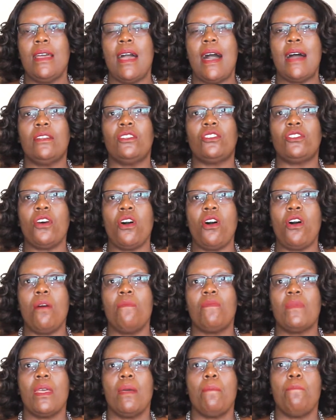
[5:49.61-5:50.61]
And so
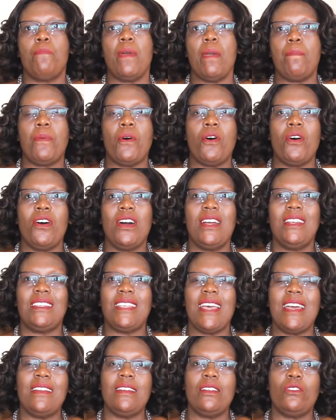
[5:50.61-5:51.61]
people
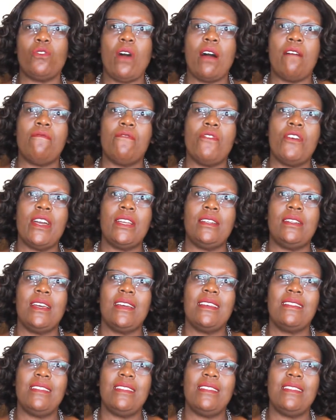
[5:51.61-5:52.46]
tend to avoid